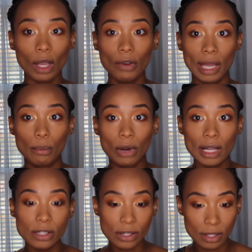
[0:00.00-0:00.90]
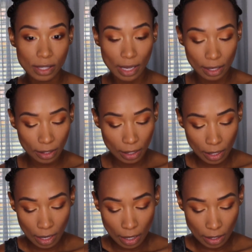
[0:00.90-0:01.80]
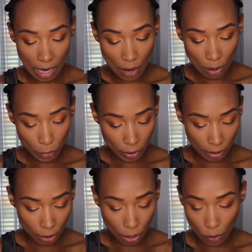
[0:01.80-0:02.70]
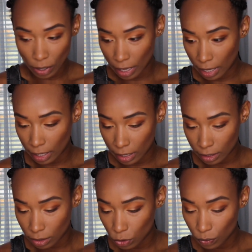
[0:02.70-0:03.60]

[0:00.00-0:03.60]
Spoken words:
Okay, bronzer's done. Now I'm going to go in